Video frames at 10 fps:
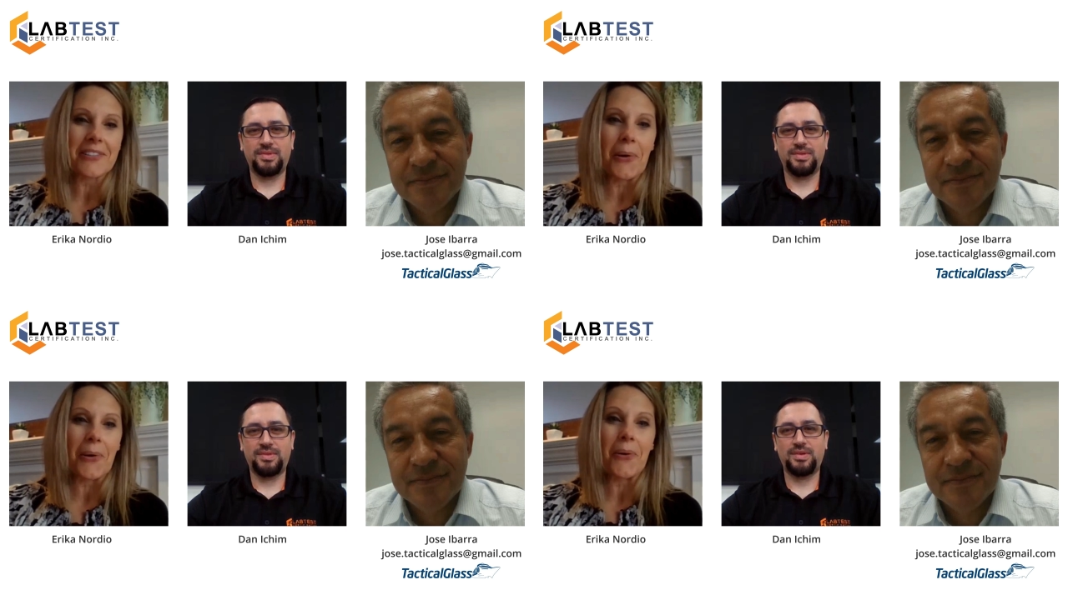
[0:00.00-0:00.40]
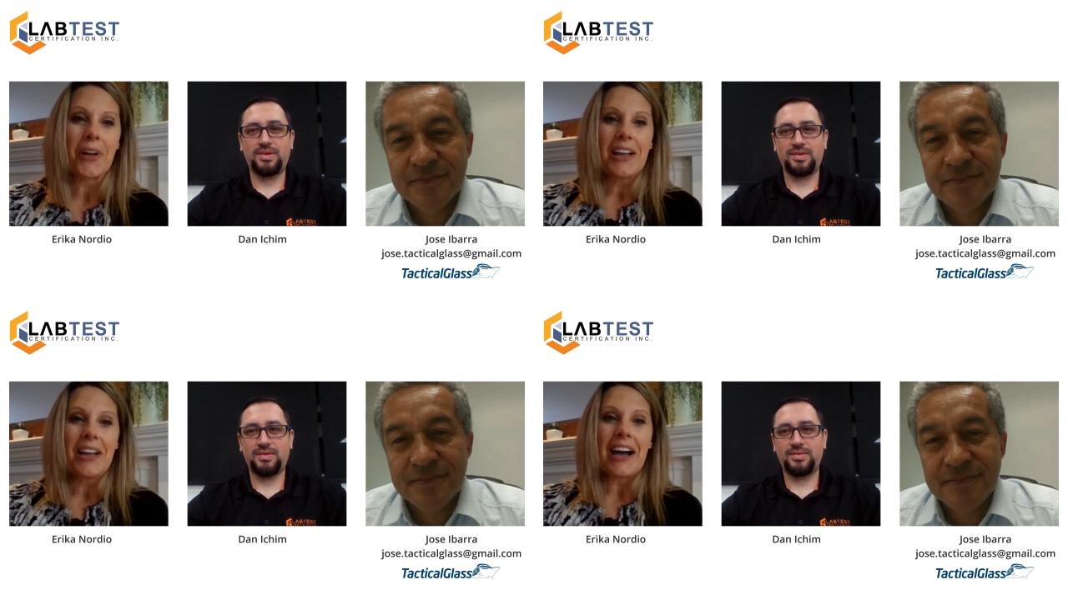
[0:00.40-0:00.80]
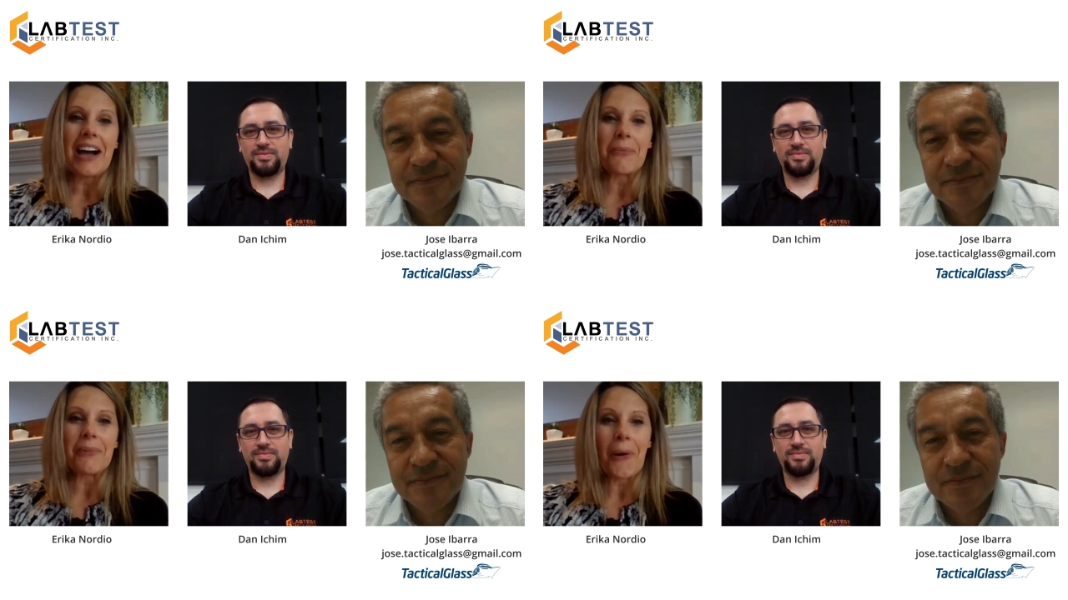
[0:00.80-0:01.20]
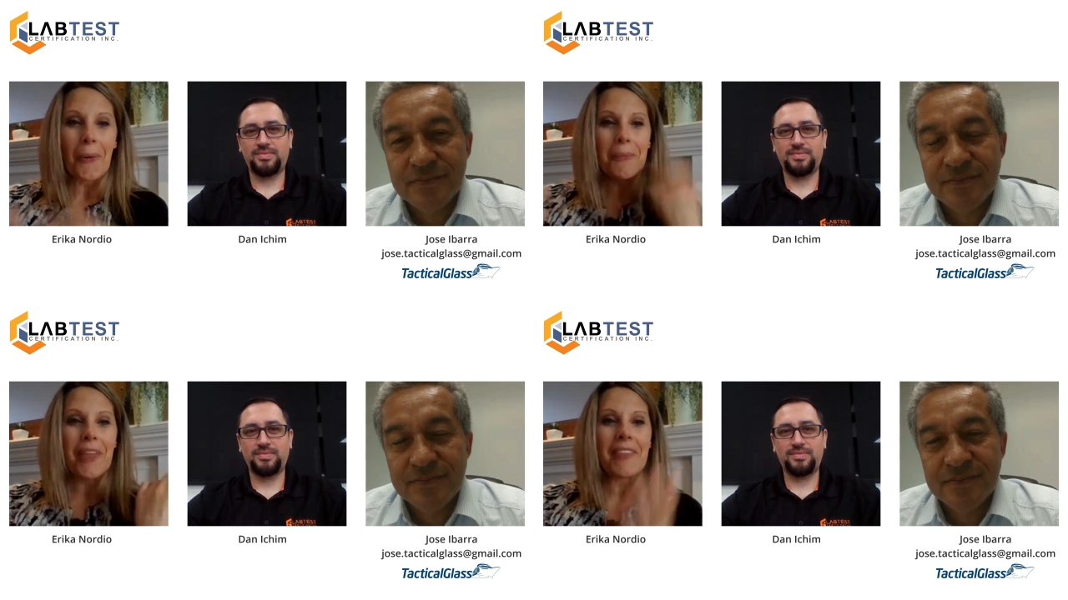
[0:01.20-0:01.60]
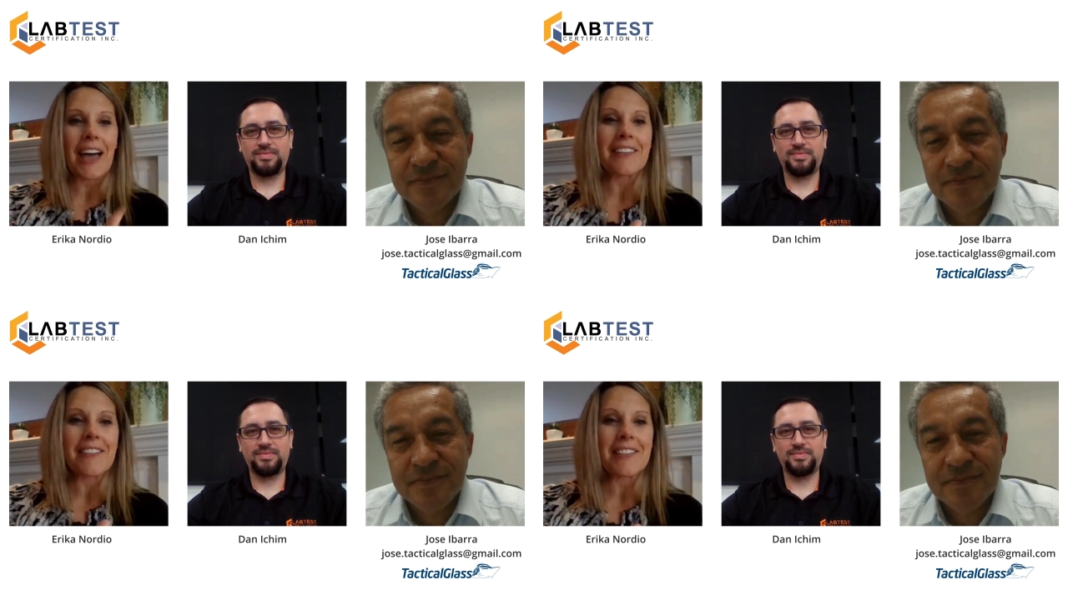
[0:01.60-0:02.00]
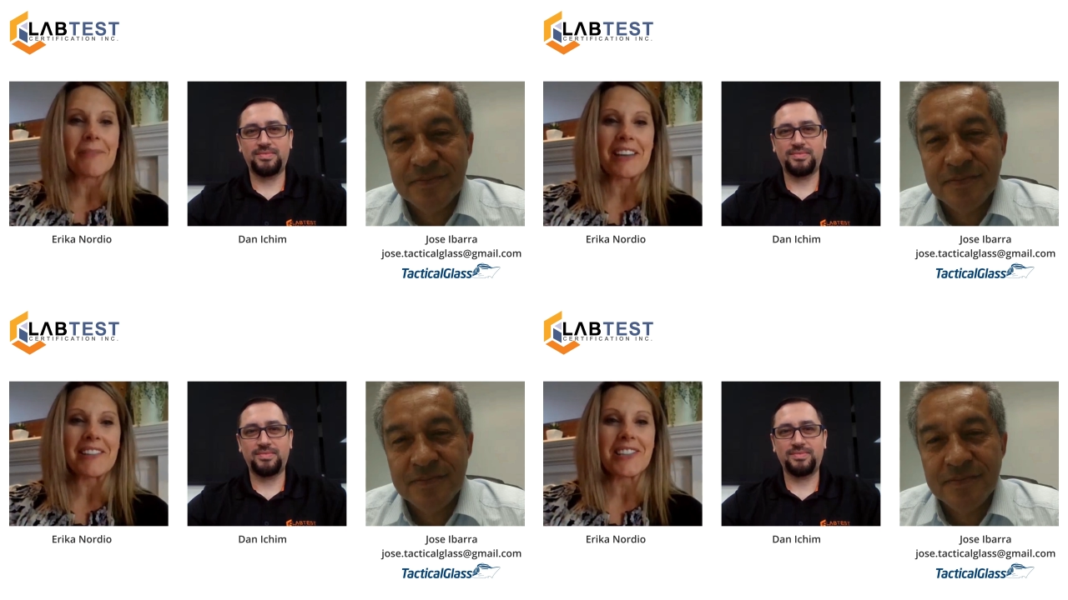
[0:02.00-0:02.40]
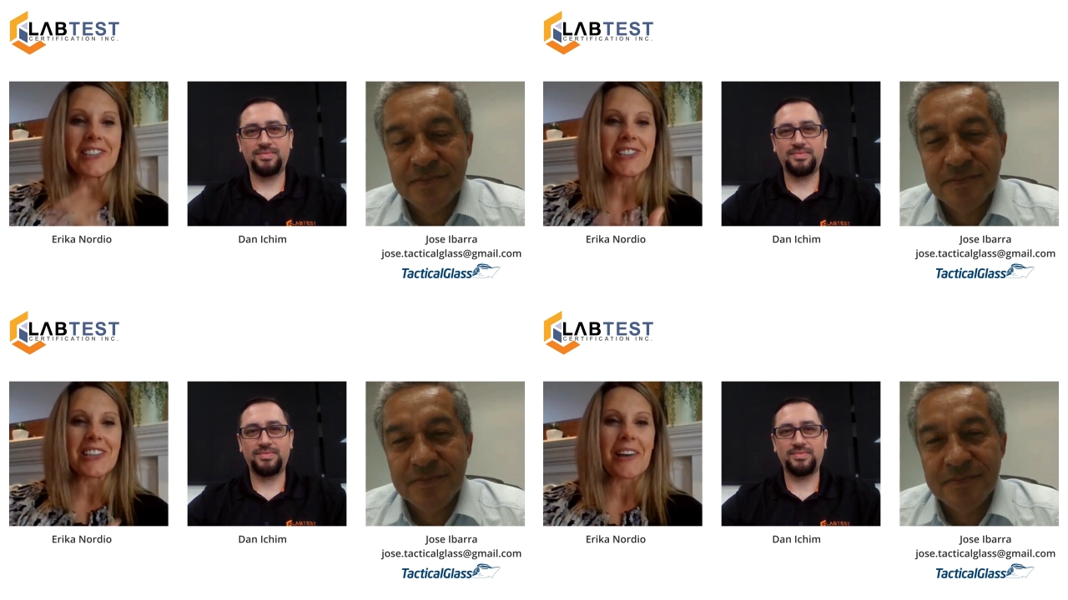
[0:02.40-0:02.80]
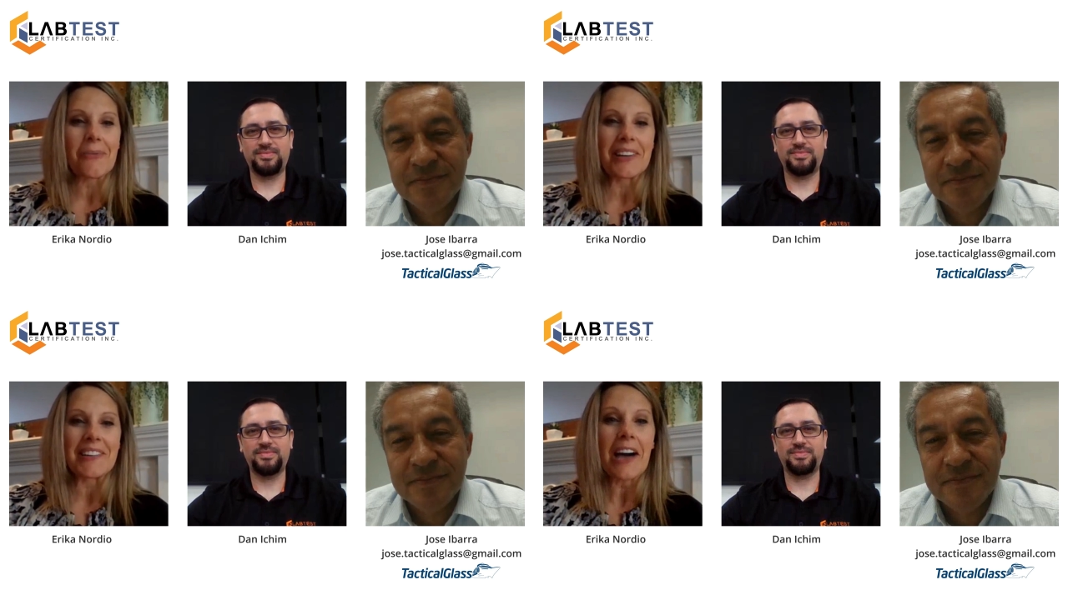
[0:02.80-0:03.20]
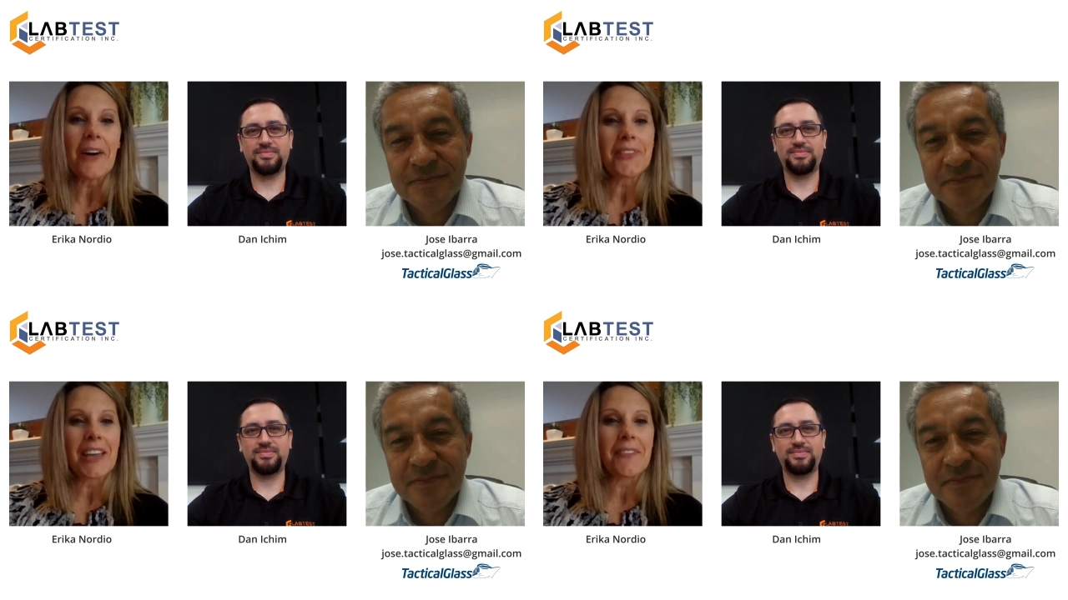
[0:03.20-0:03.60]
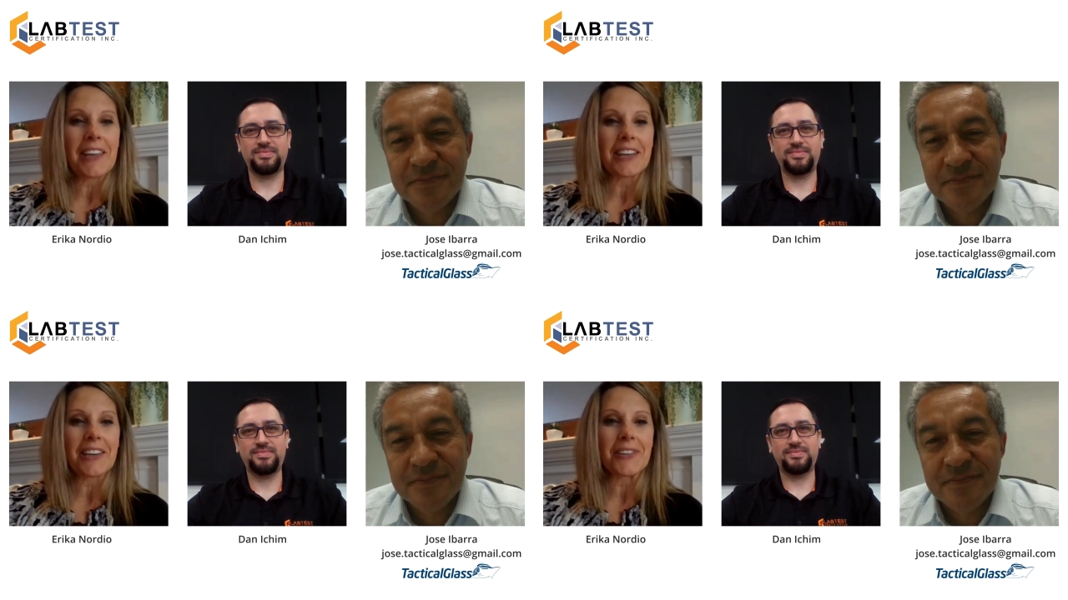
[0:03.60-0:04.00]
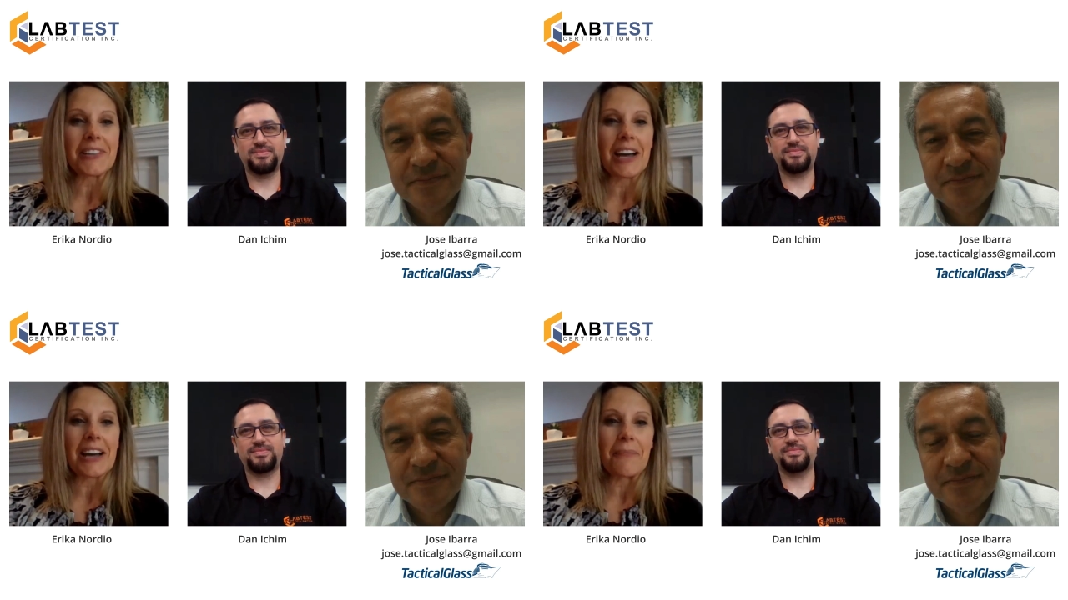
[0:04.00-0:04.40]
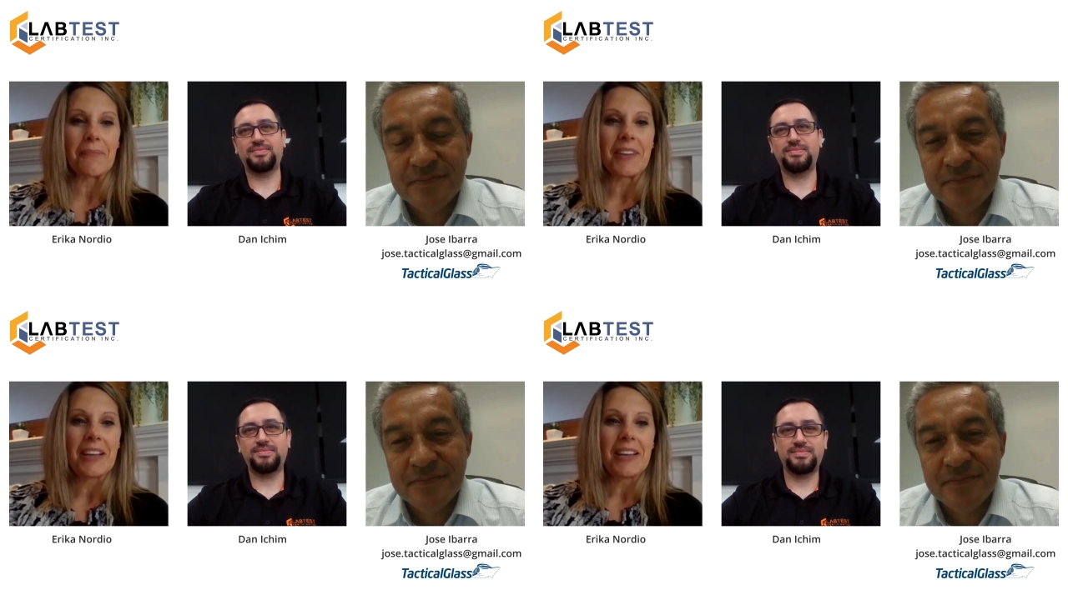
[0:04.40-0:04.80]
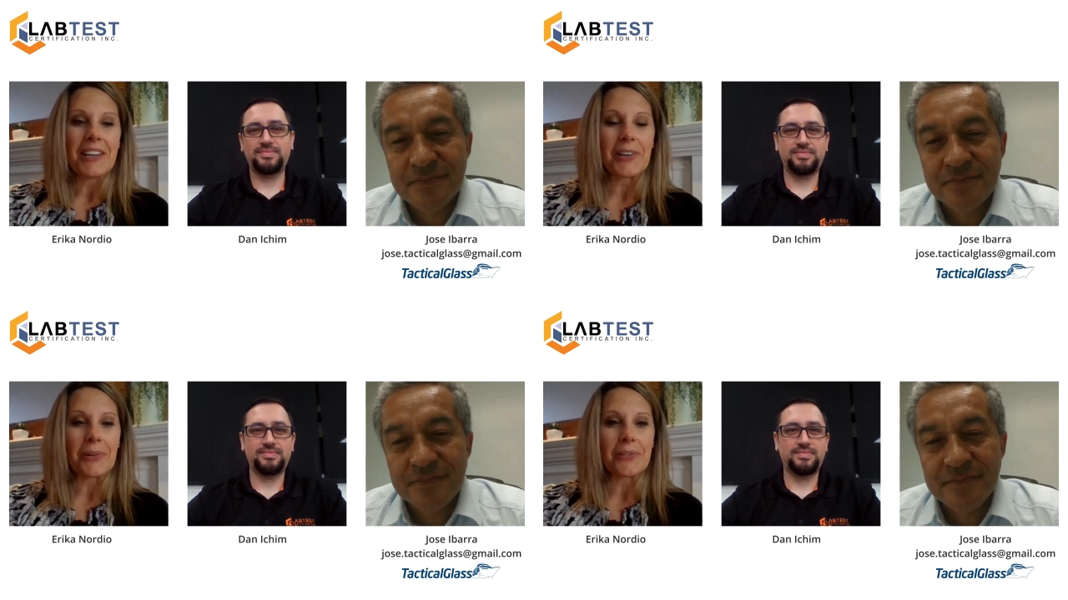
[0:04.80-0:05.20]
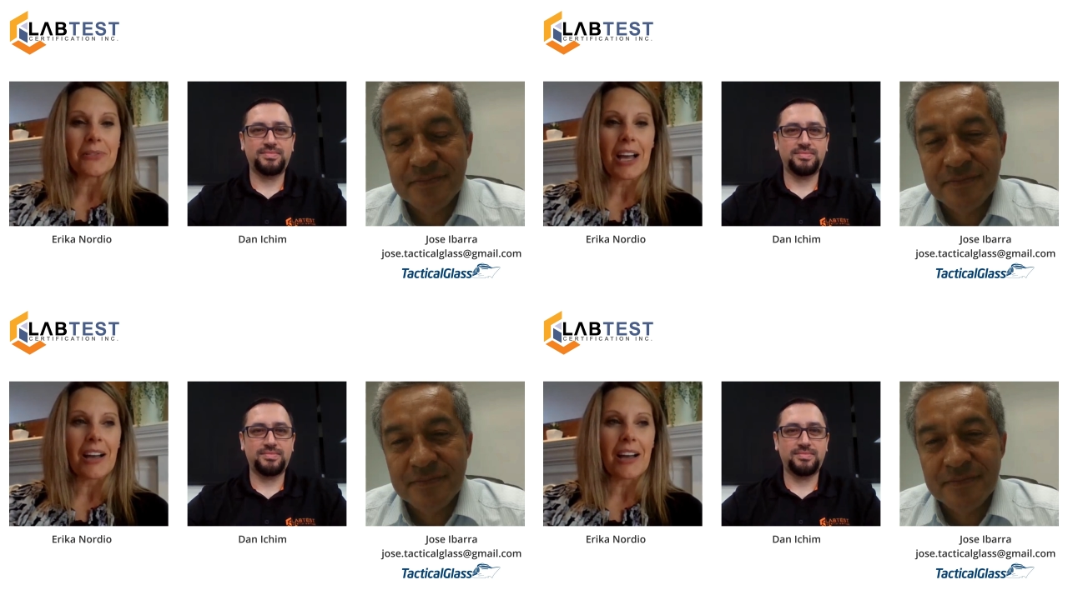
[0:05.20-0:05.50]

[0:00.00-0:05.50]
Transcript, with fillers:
Speaker 1: So uh, we hope that that's the message that went out, and they could um, you know